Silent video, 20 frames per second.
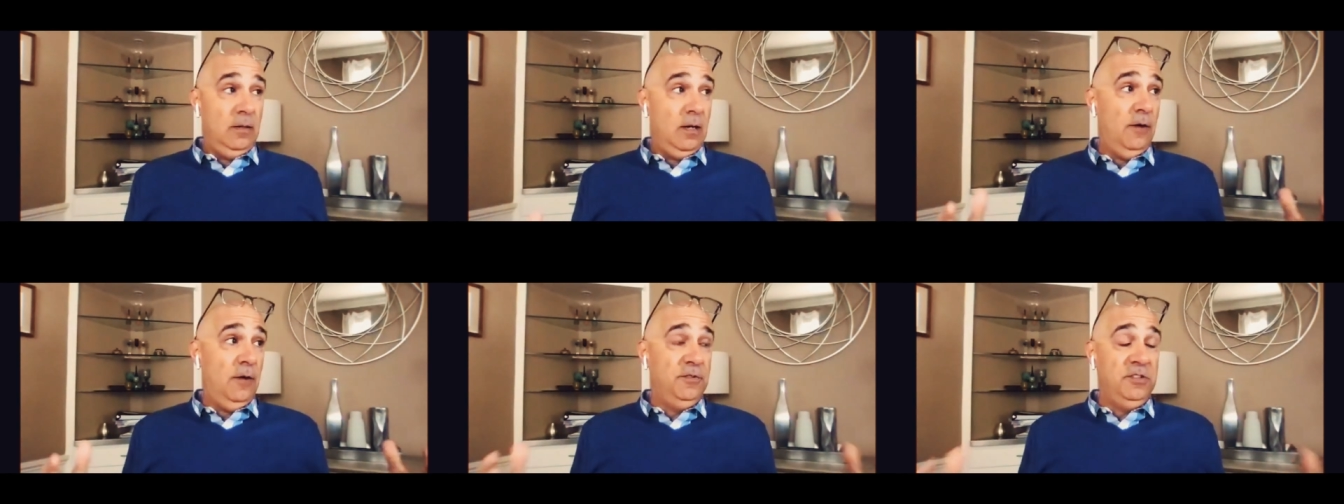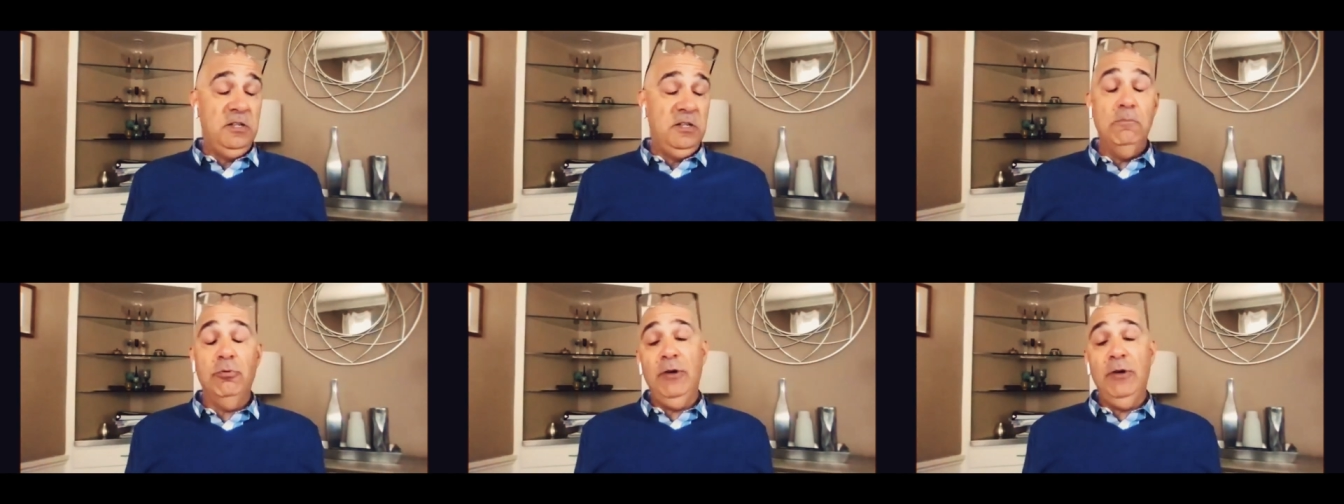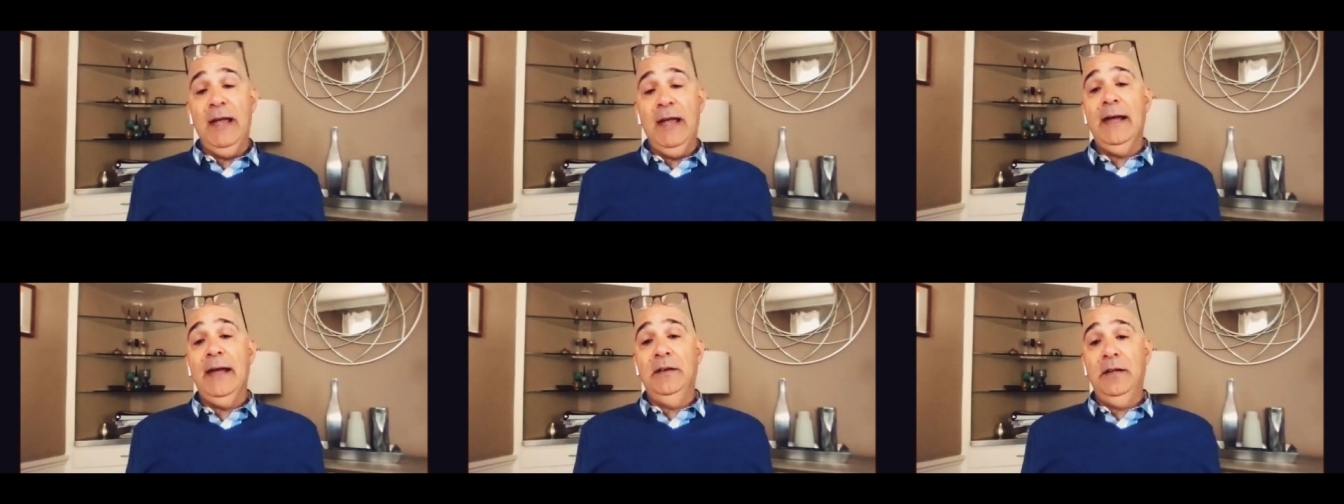obviously
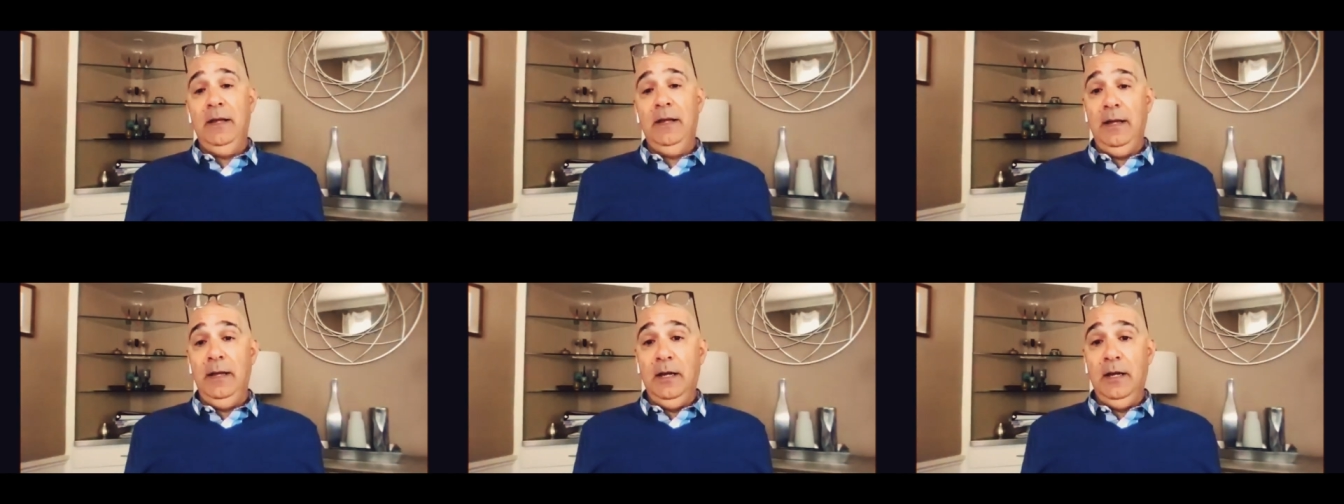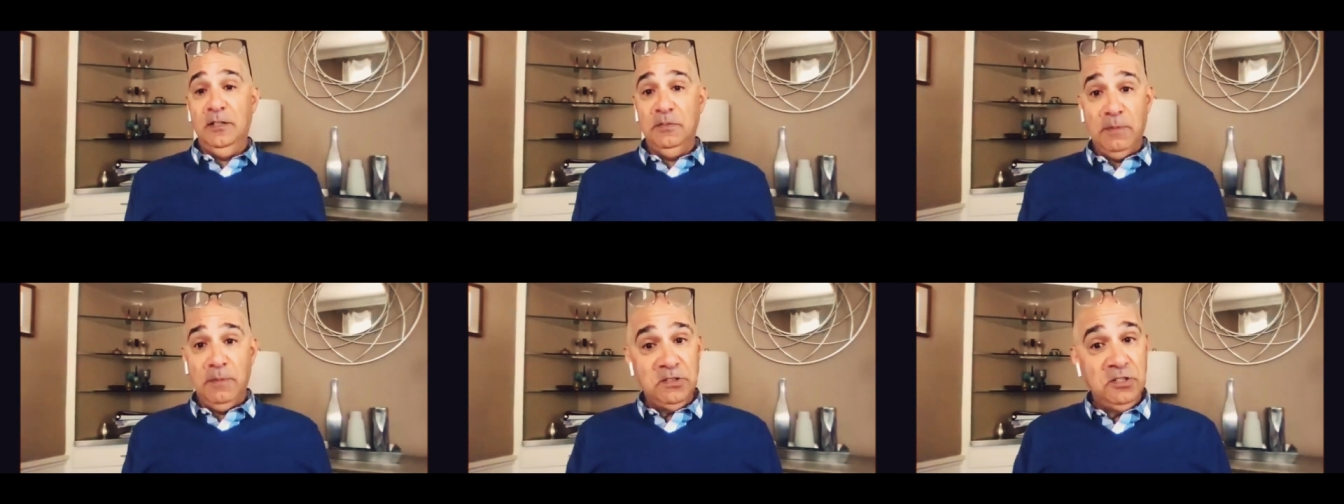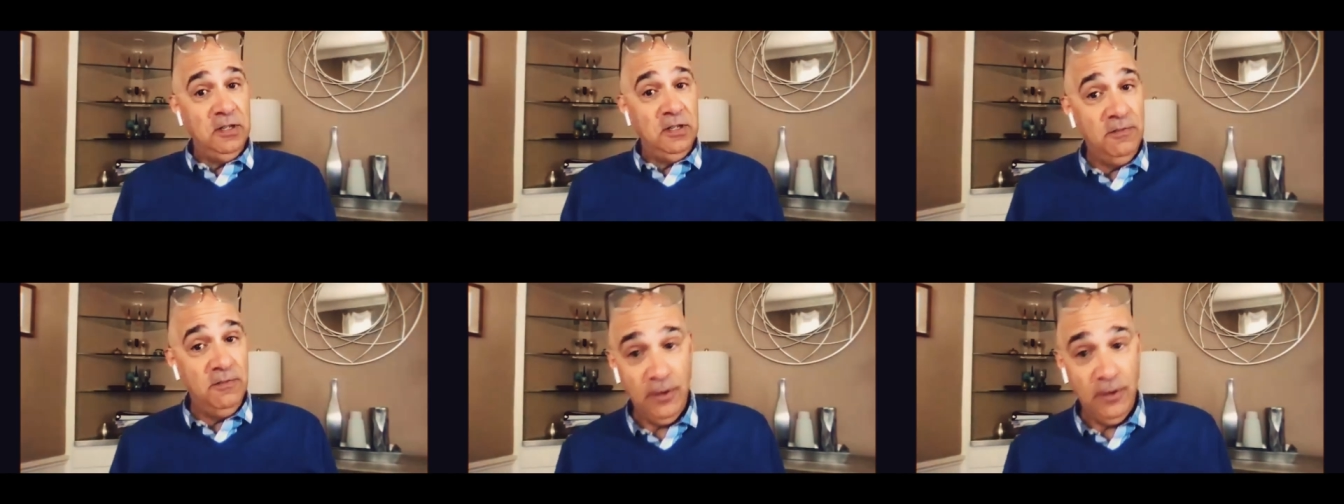branding,
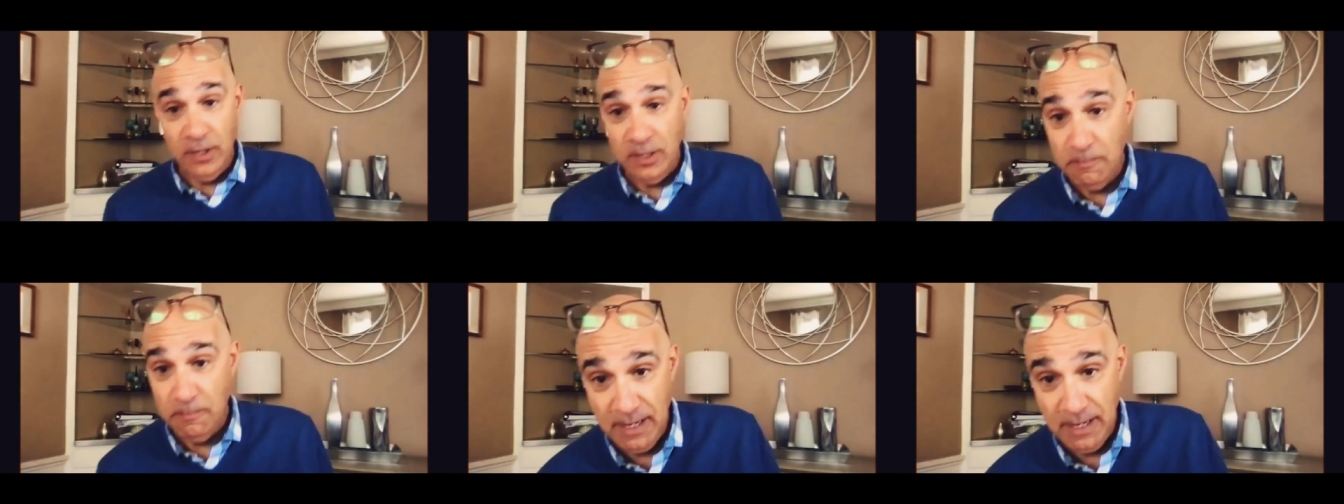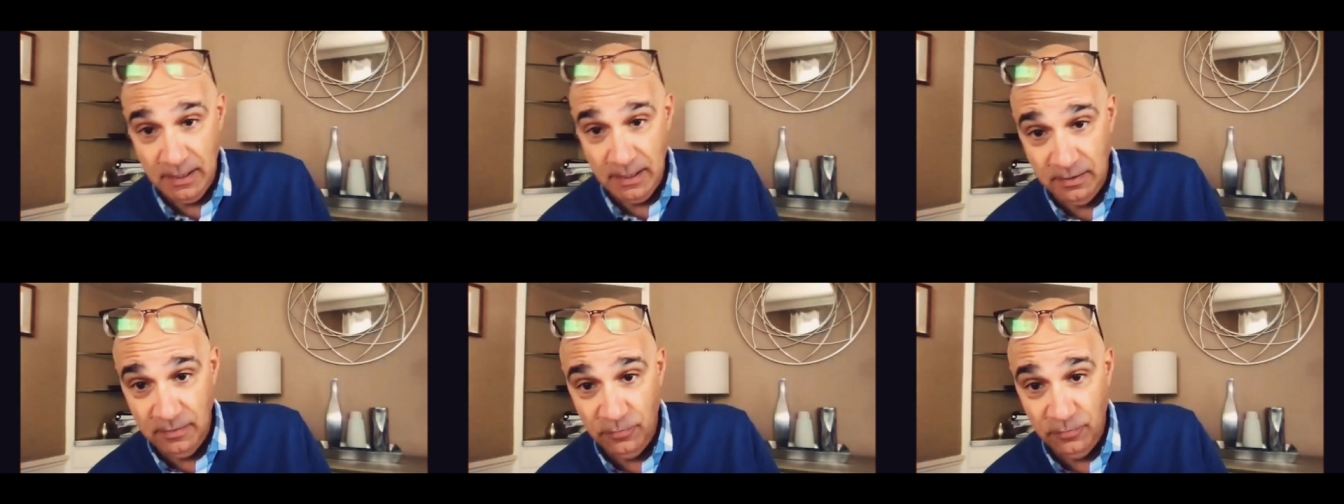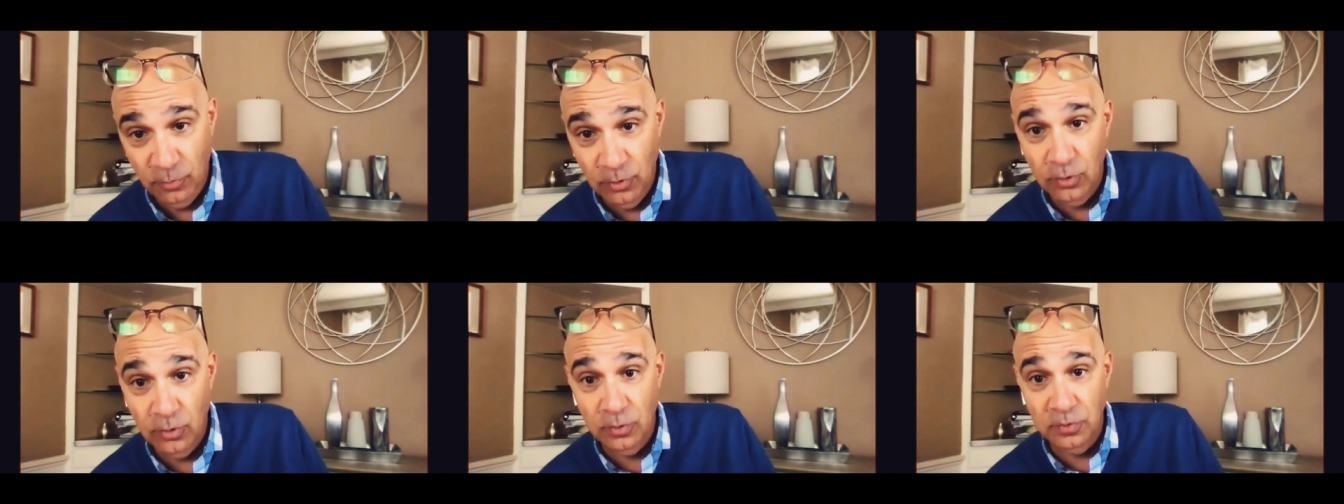especially in a very competitive
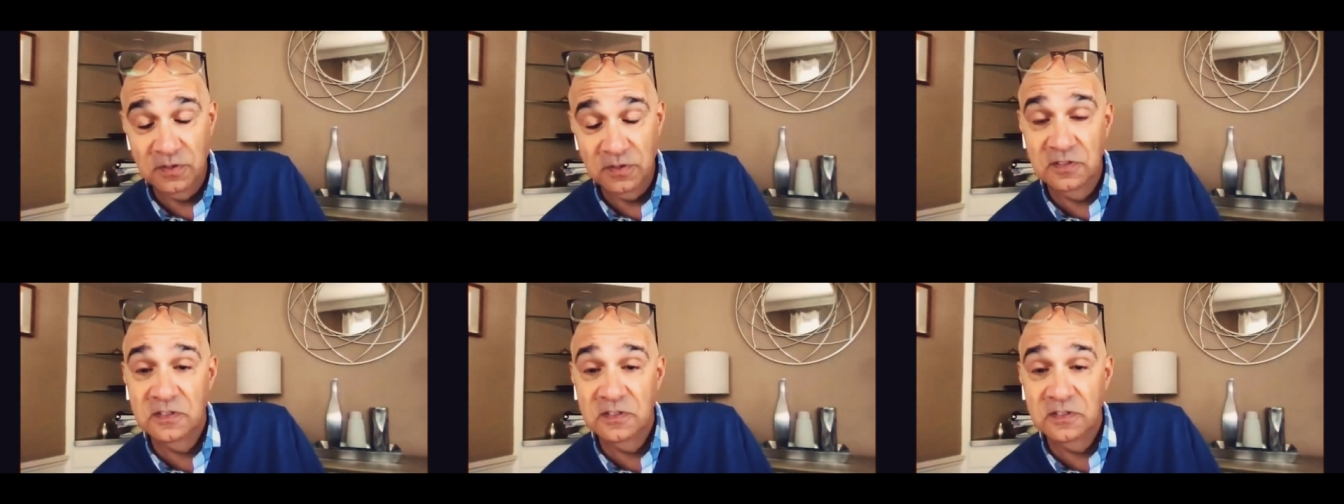world,